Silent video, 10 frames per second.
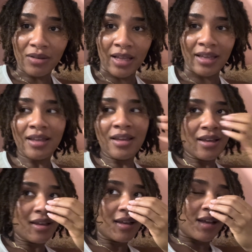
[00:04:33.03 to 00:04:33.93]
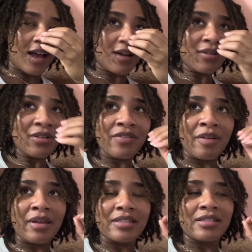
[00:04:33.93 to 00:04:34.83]
Like, I don't know if that
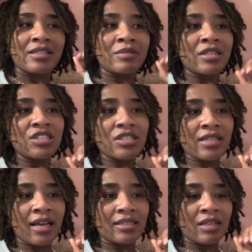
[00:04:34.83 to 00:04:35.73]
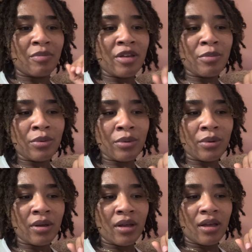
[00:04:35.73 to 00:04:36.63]
makes sense, but it's just like some people
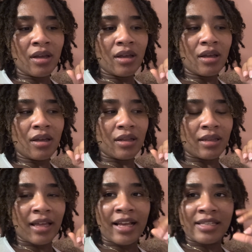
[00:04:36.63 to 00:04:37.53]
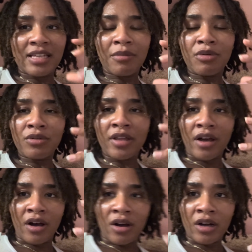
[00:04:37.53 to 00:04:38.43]
like accept who they
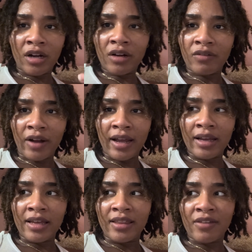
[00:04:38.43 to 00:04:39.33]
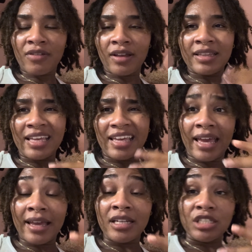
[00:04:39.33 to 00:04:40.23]
are, right? And they feel like they
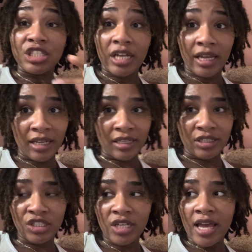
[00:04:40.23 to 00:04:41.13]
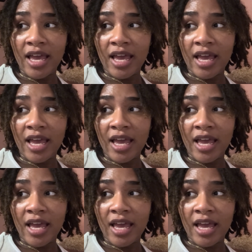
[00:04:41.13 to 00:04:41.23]
can't change.